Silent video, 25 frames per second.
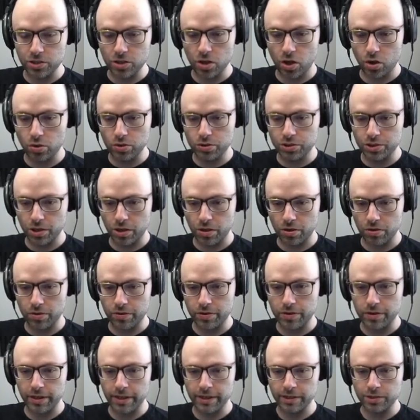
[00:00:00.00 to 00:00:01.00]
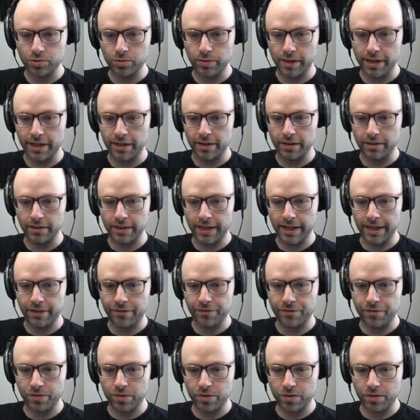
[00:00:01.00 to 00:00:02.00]
no joke as well. Like
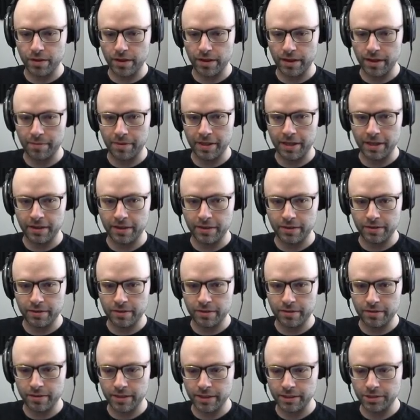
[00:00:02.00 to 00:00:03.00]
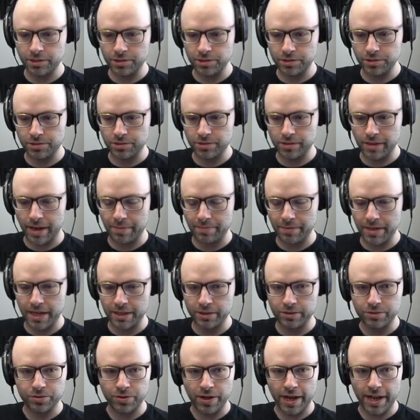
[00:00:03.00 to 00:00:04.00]
I'm
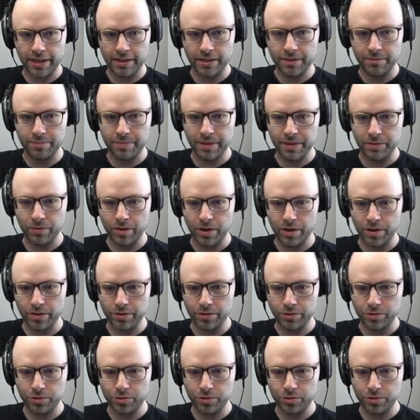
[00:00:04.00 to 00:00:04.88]
not trying to be one of those